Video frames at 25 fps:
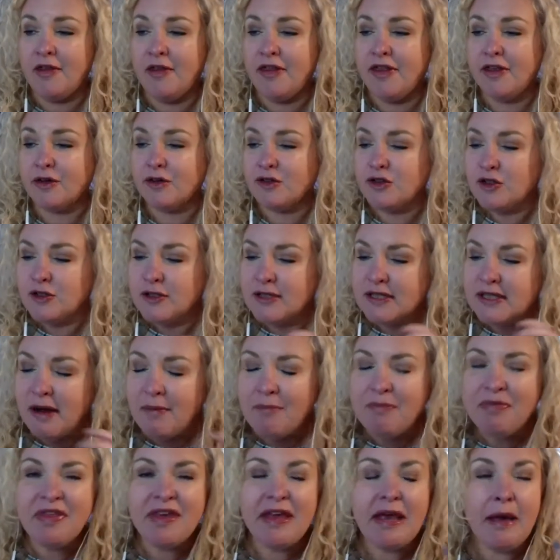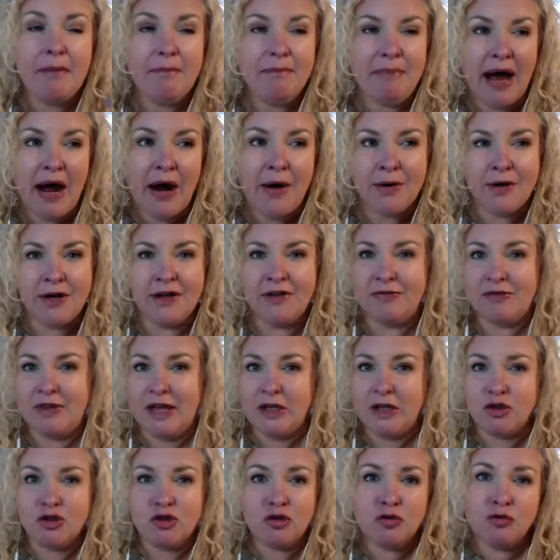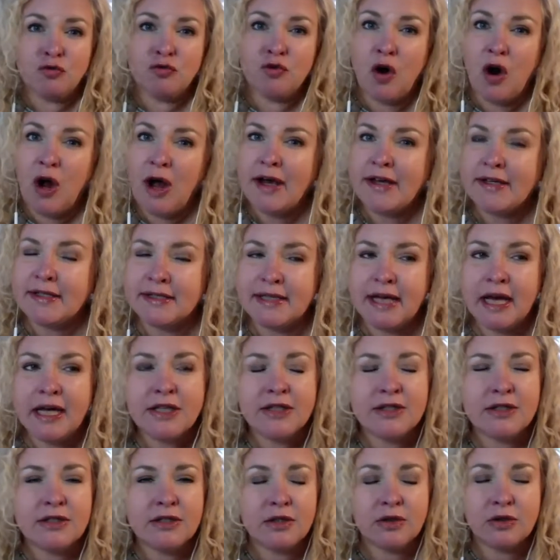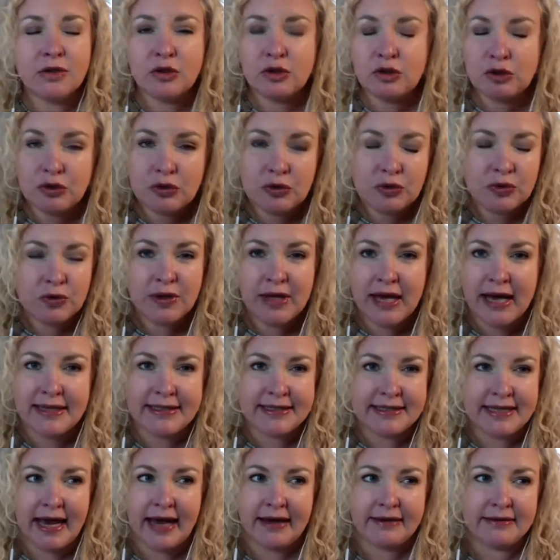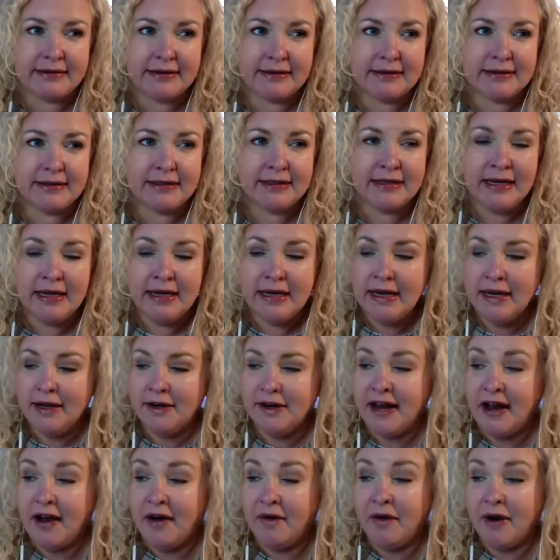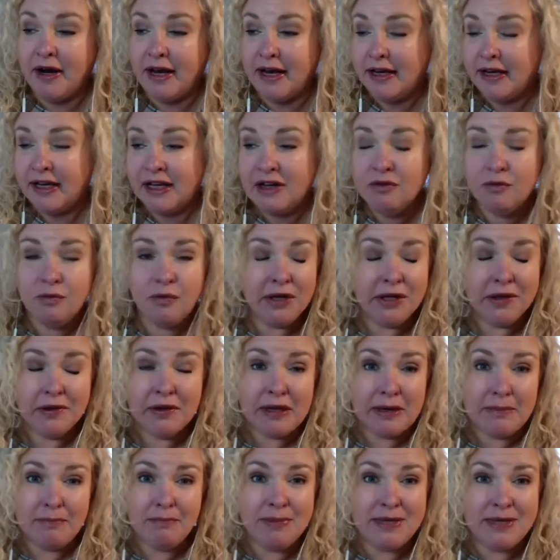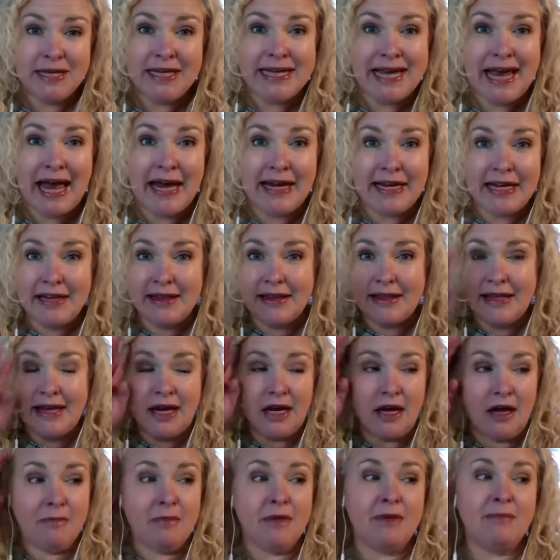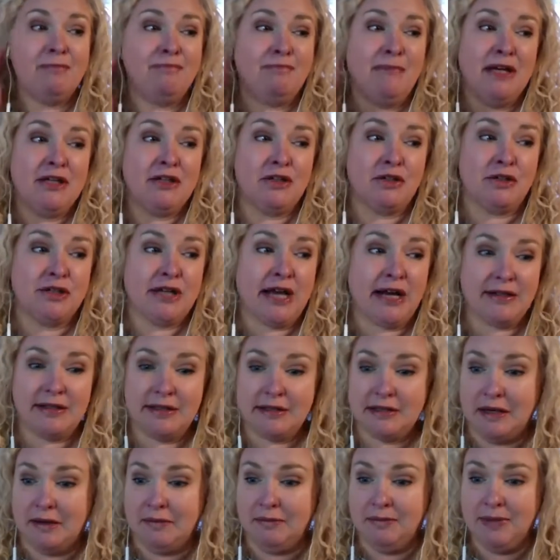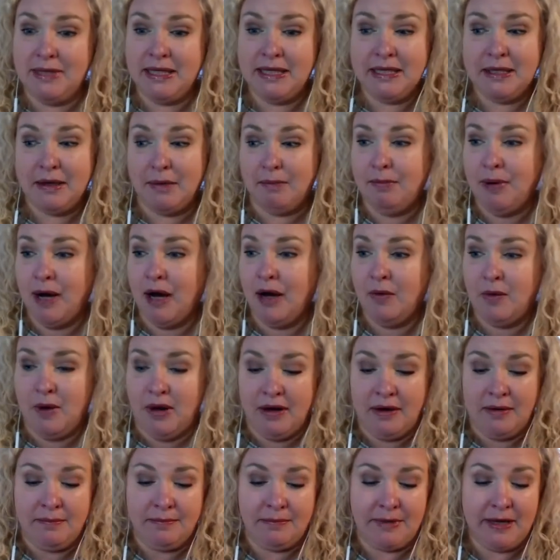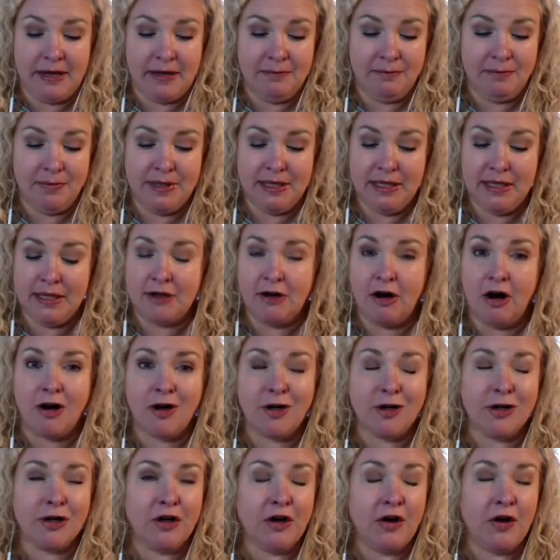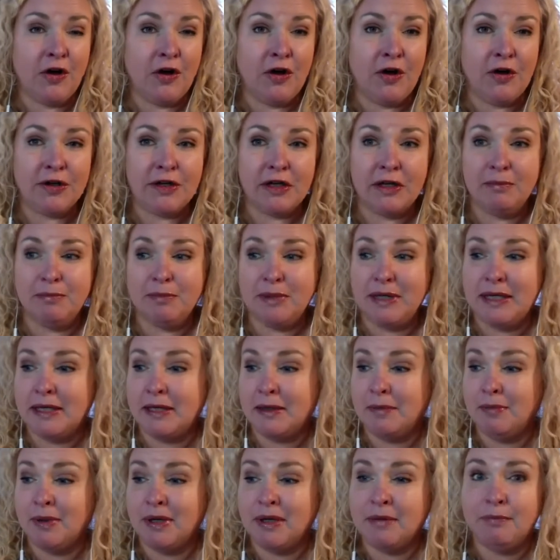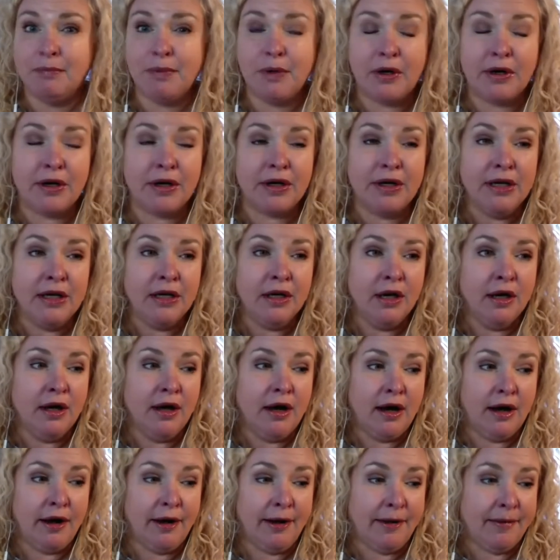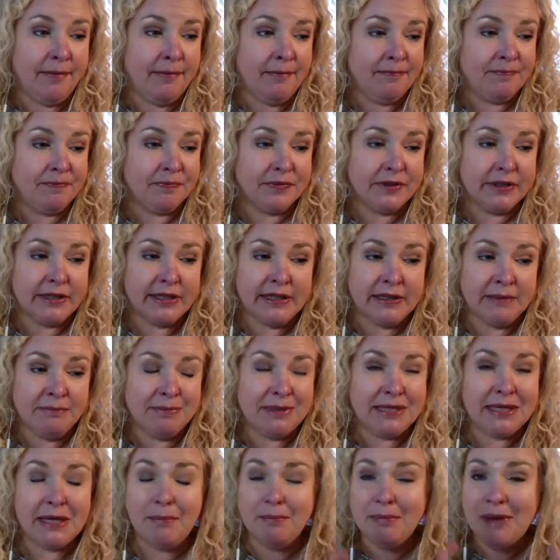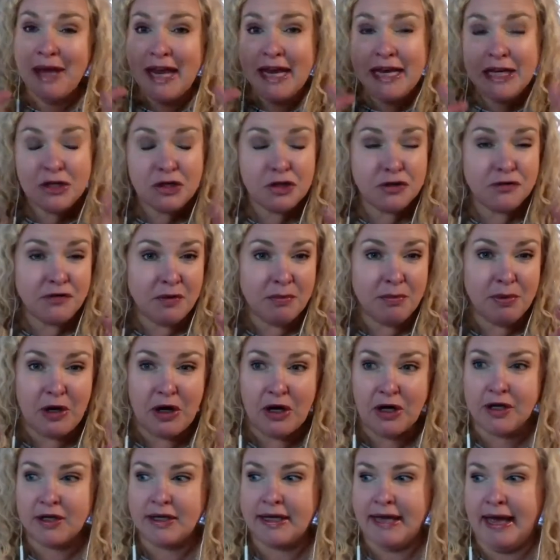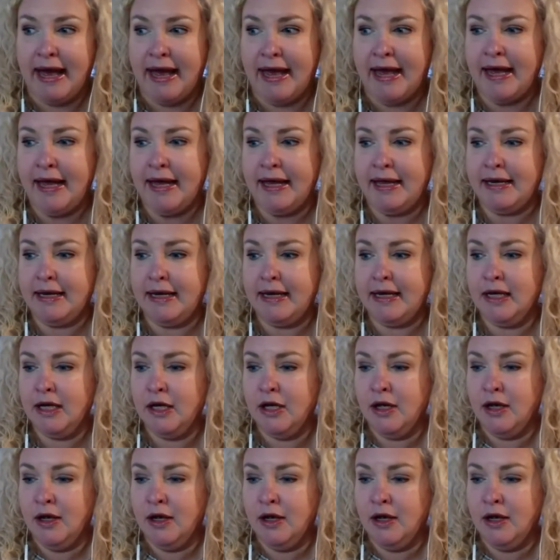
There's something about it that draws us to that text. Now, it can really be anything. I mean, mentor text can be a poem, can be an article, can be a big book, can be a page of a book, can